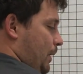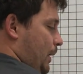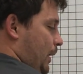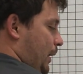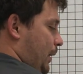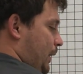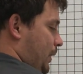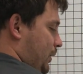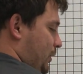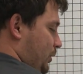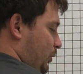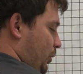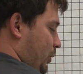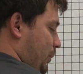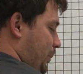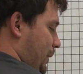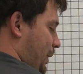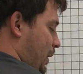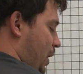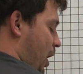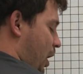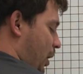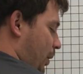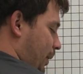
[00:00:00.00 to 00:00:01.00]
I guess it wouldn't be
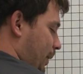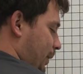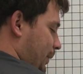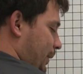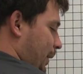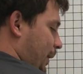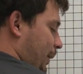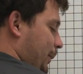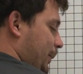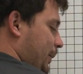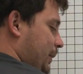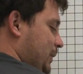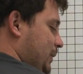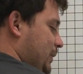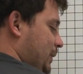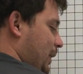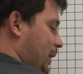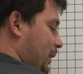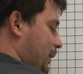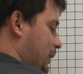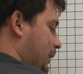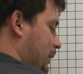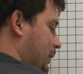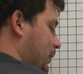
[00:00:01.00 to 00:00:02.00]
all real numbers
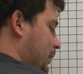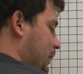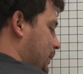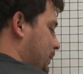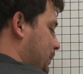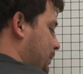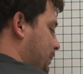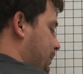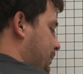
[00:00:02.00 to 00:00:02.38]
technically.